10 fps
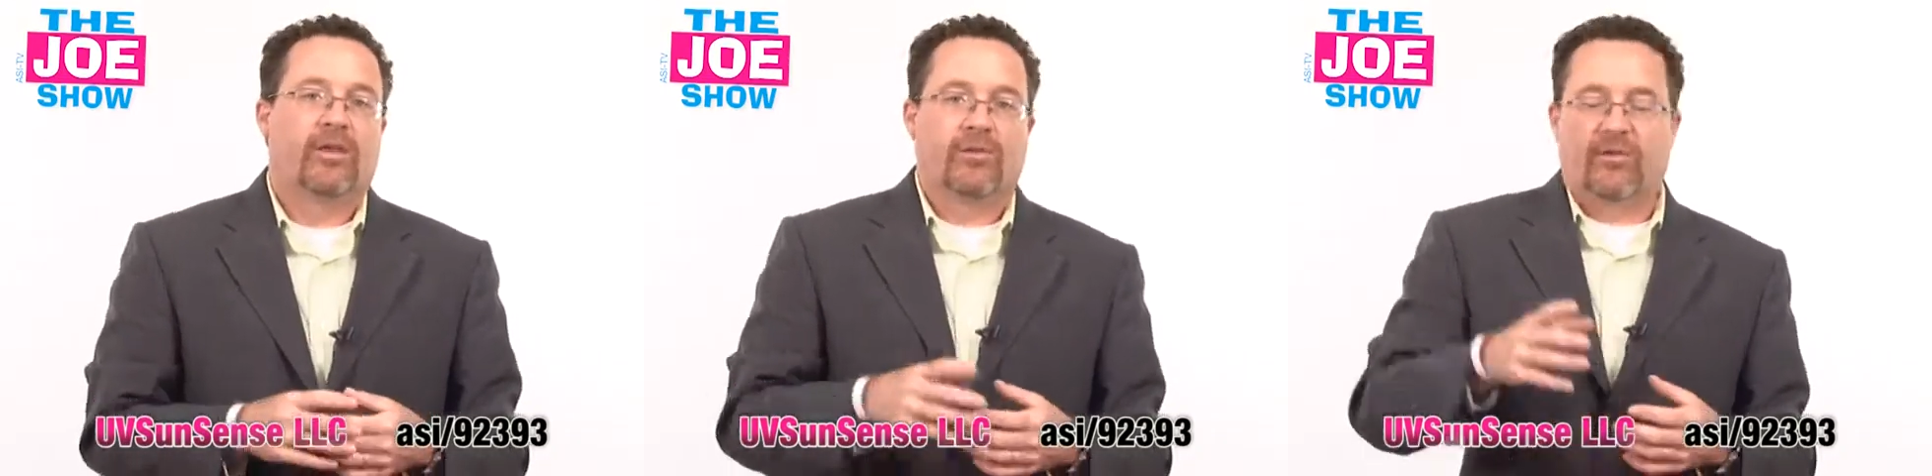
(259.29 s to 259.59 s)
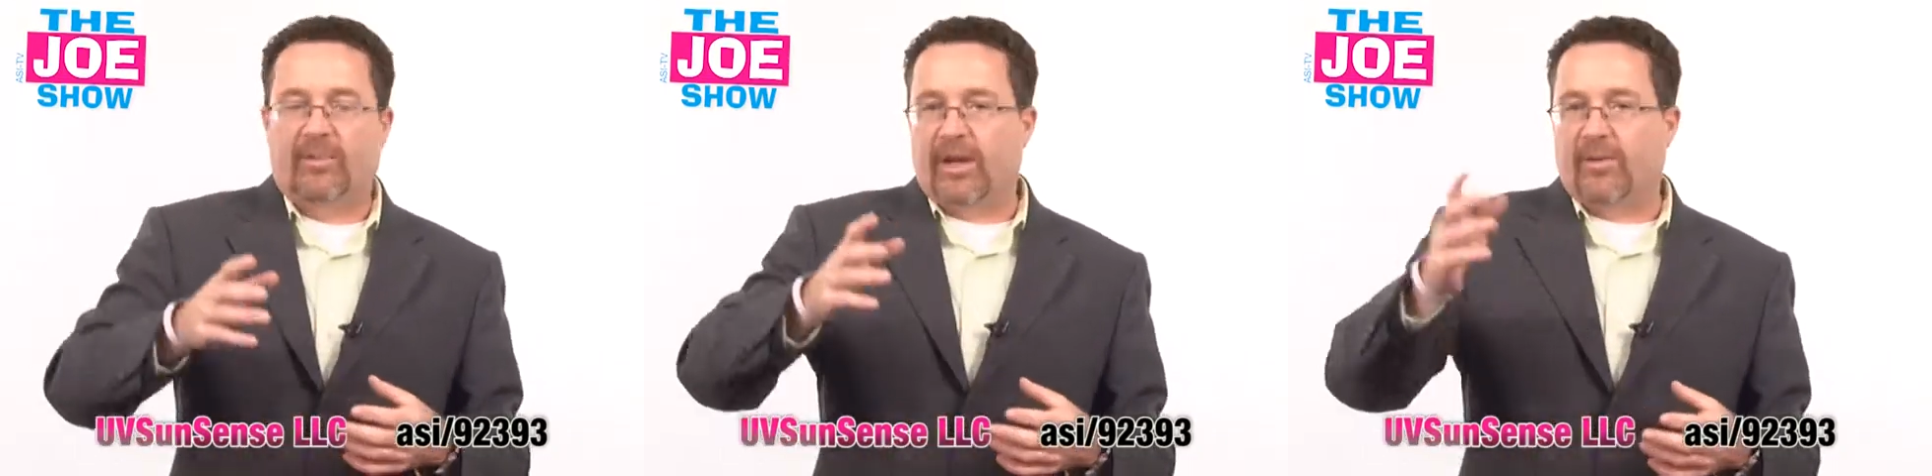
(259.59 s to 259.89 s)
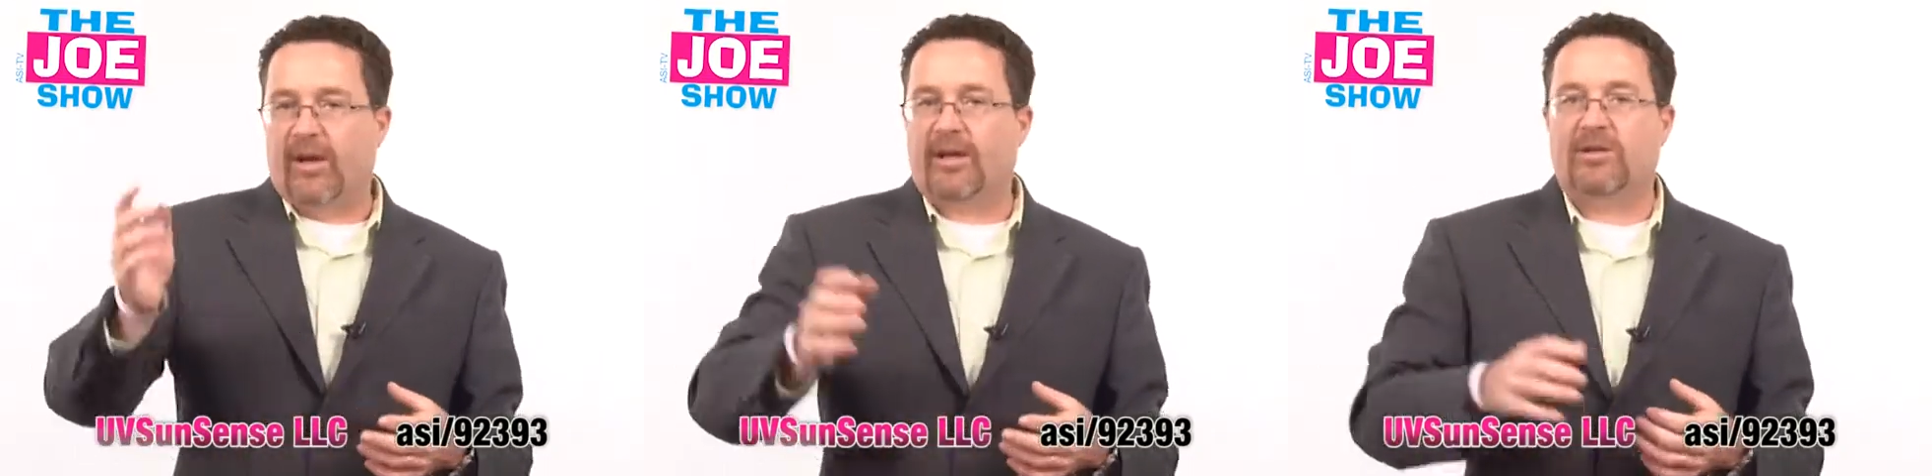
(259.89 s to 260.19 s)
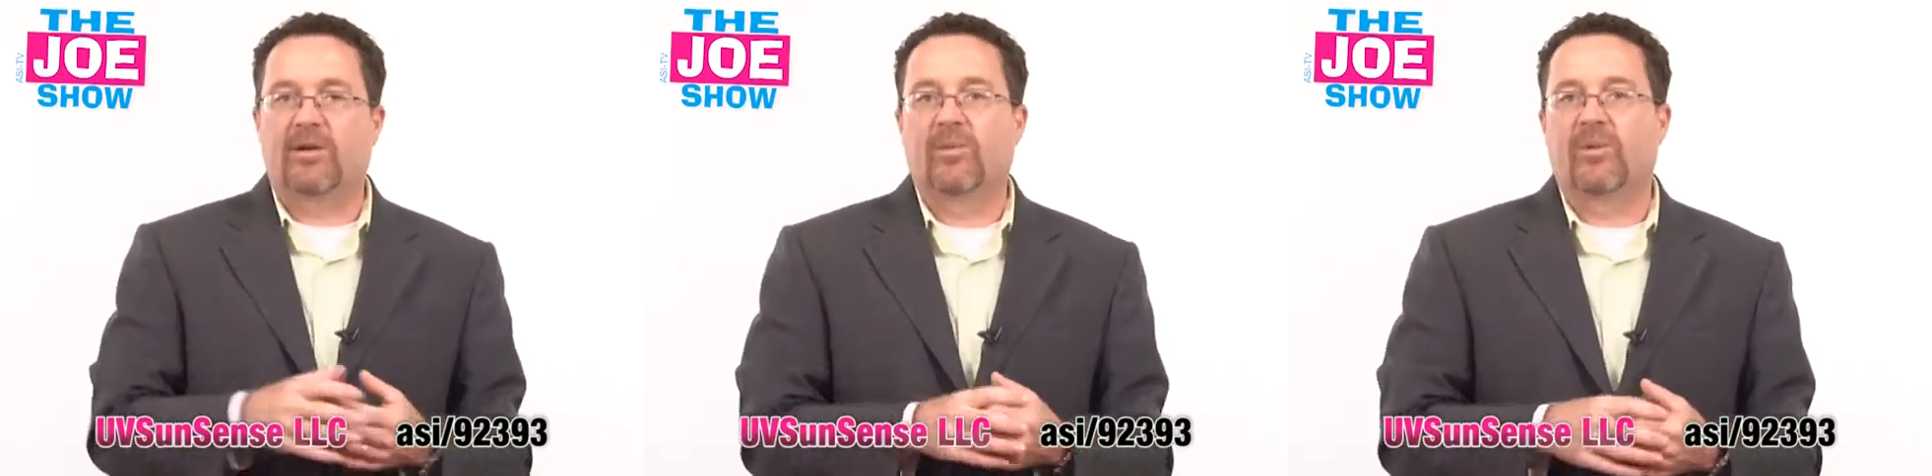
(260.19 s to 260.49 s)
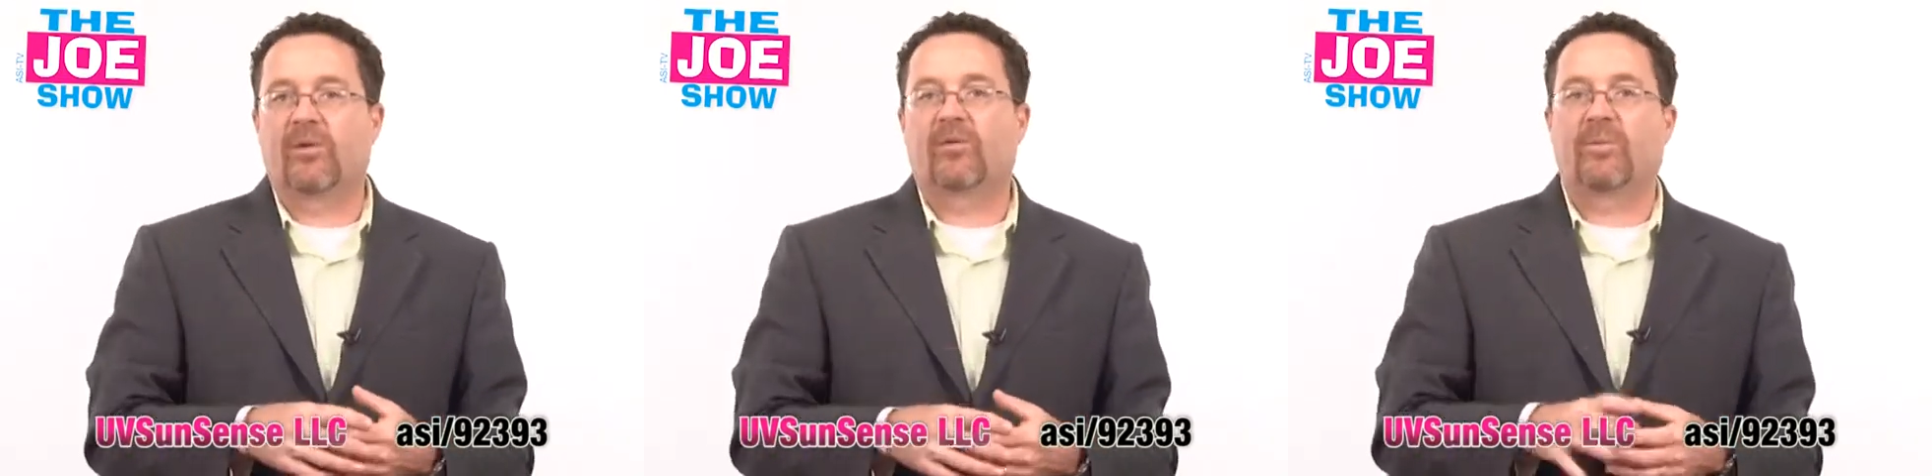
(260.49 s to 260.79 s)
through September and
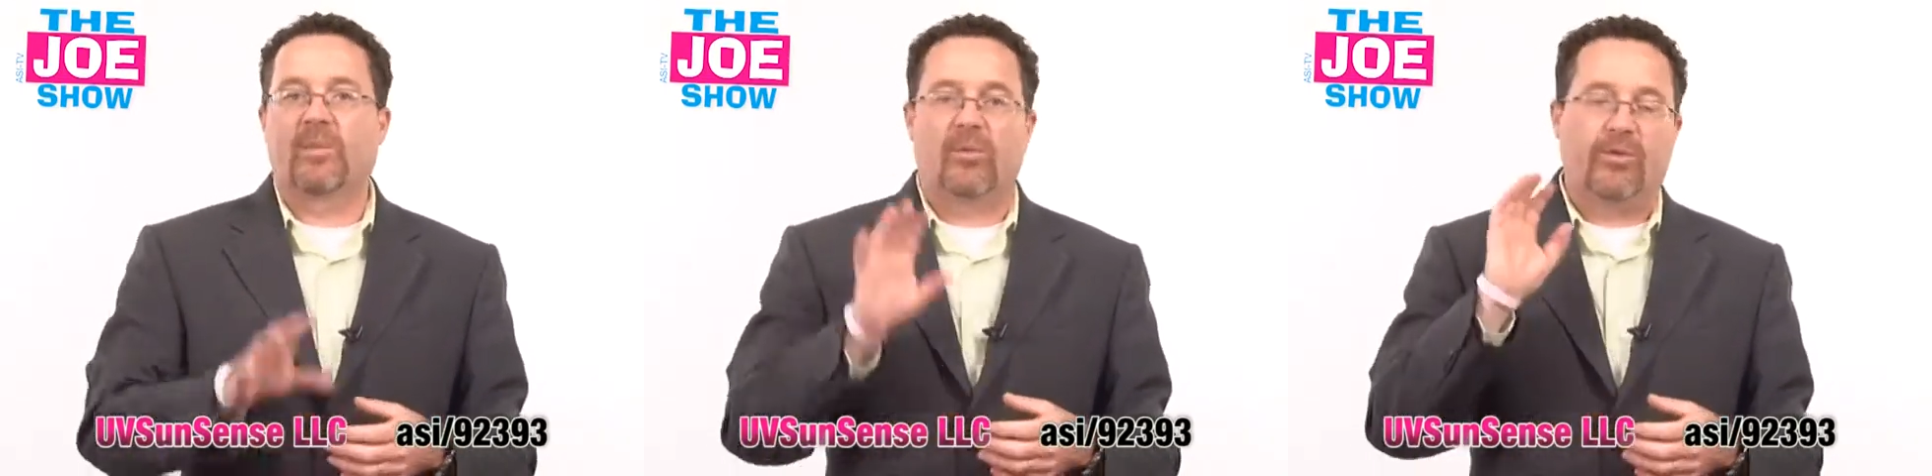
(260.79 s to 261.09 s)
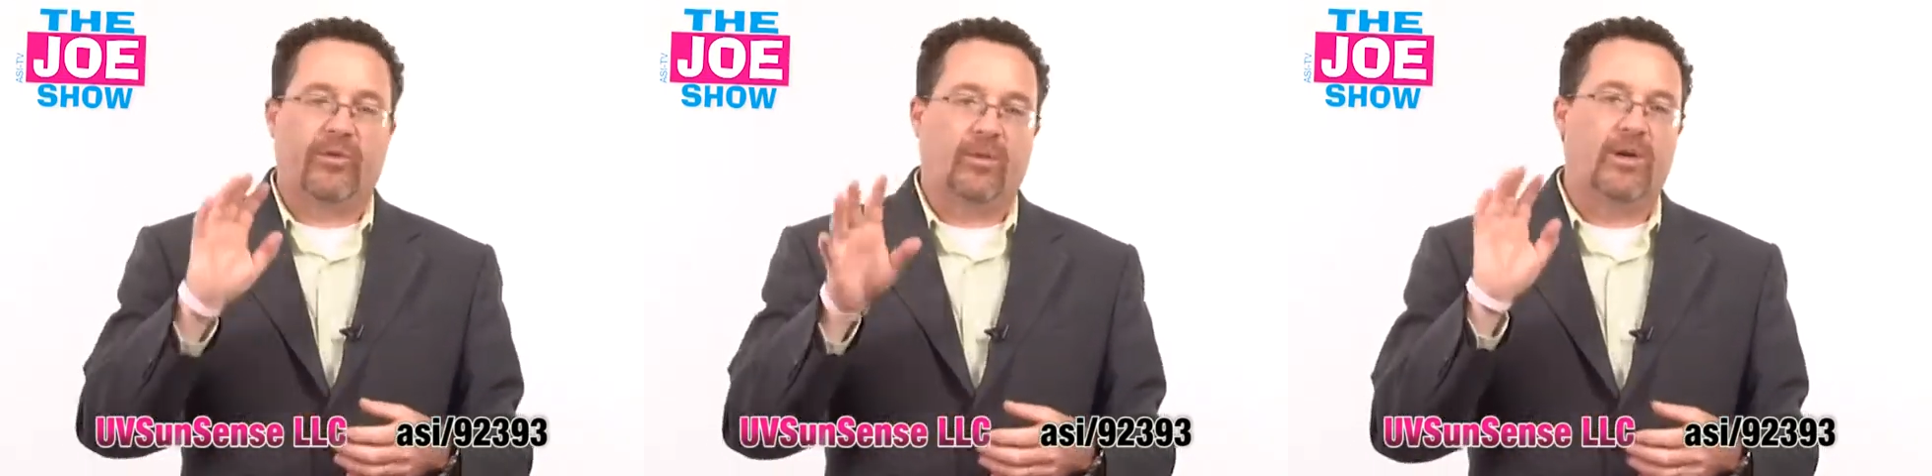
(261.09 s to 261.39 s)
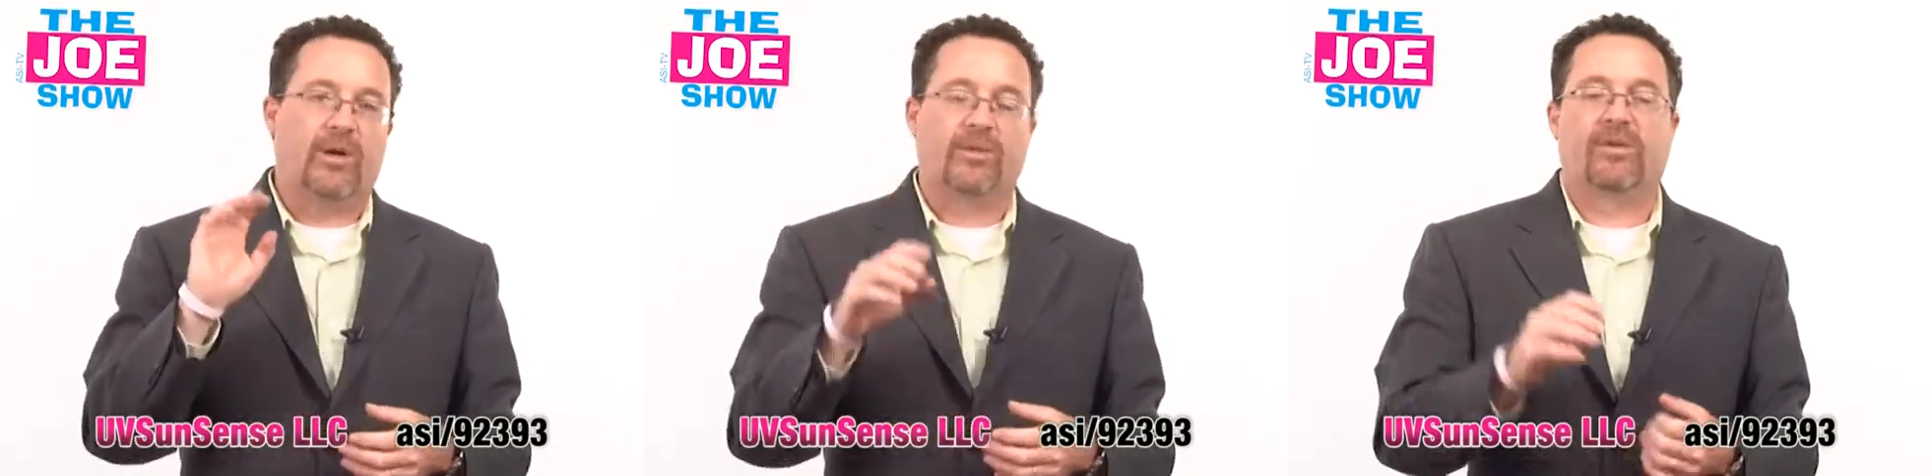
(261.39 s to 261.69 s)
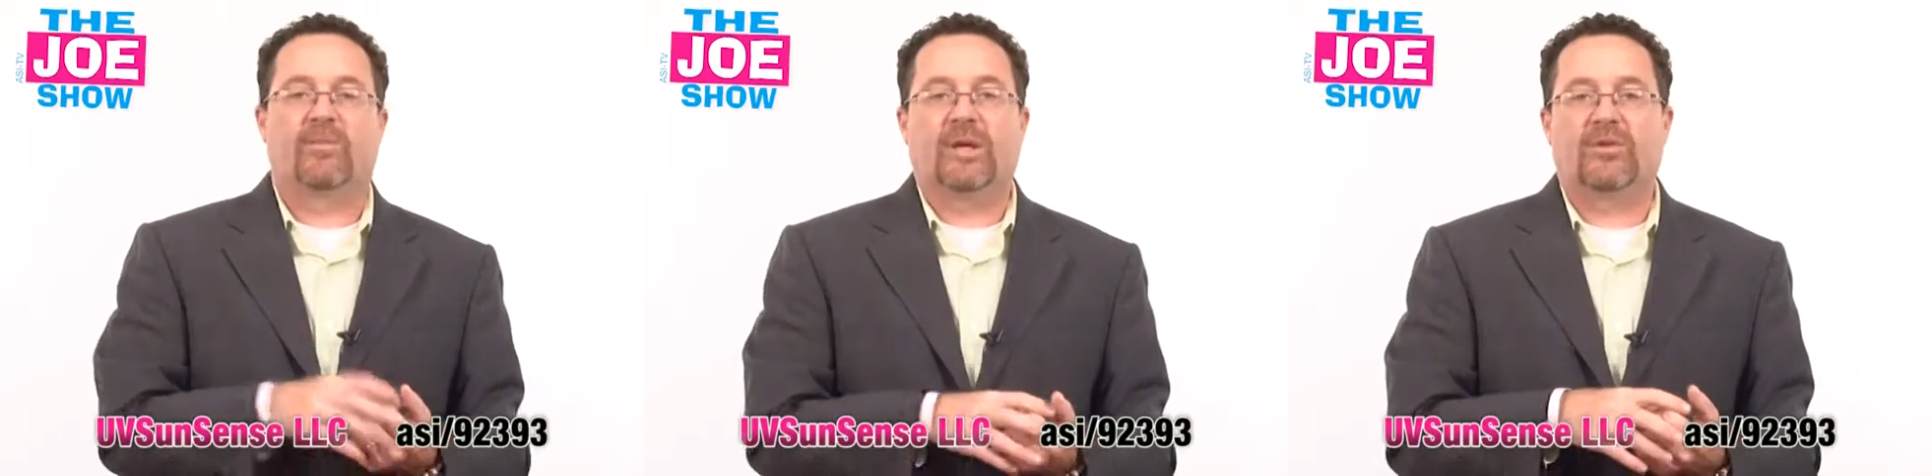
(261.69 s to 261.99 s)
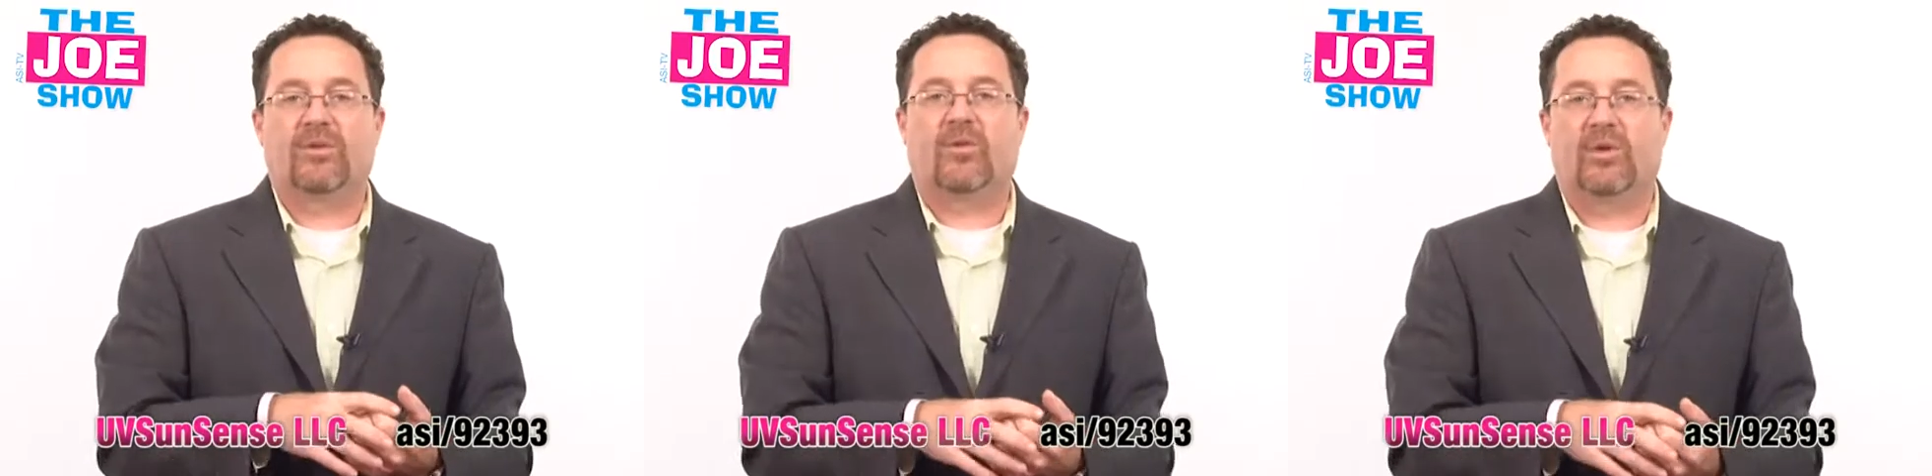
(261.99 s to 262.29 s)
October, people will still be going to the
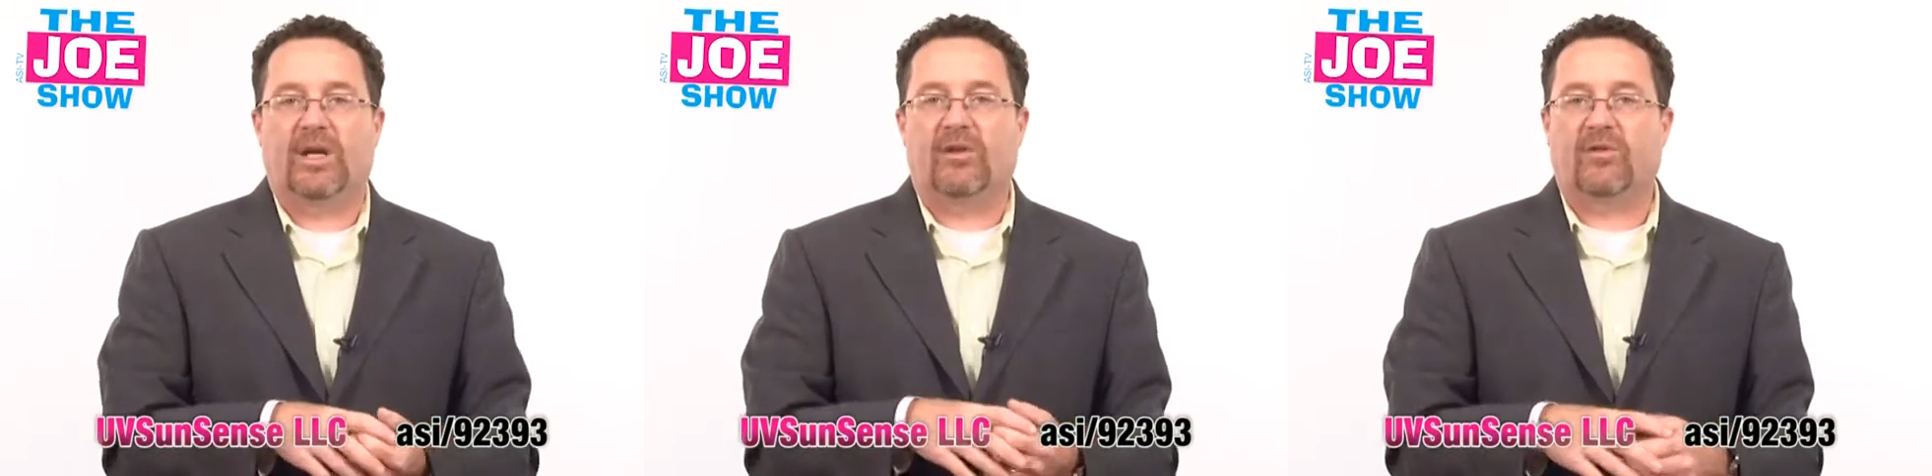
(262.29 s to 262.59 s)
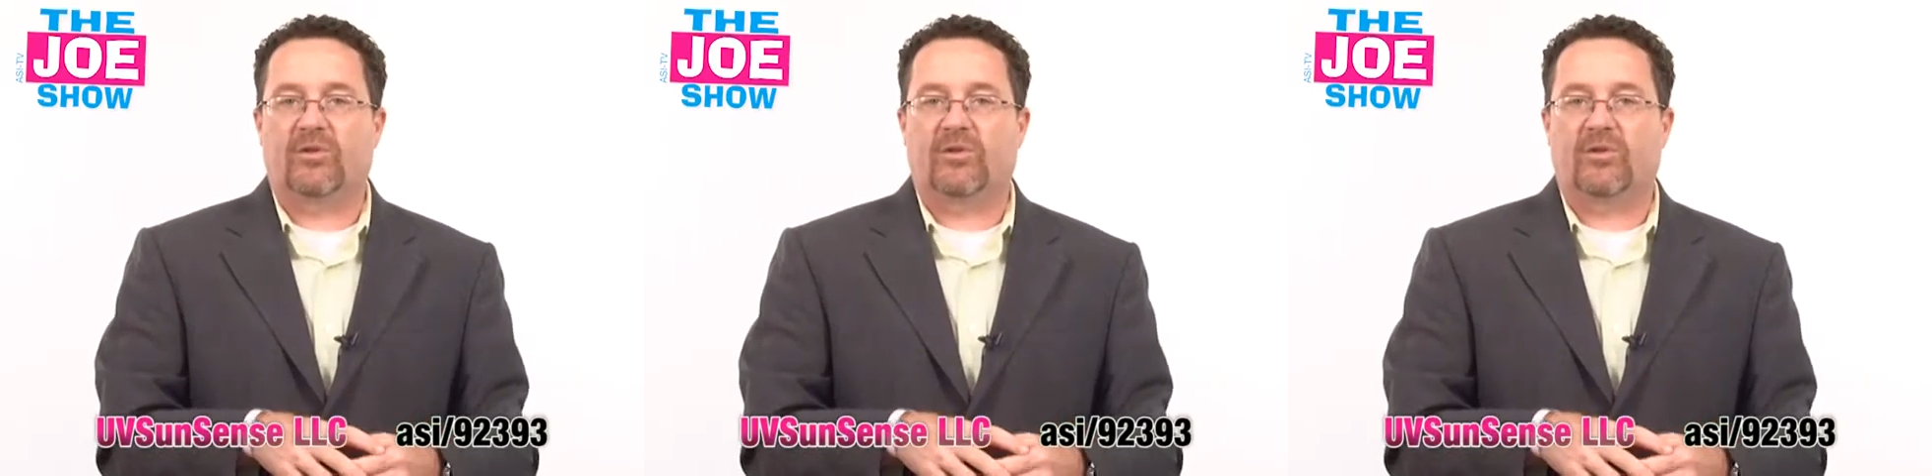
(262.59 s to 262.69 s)
beach on the weekends.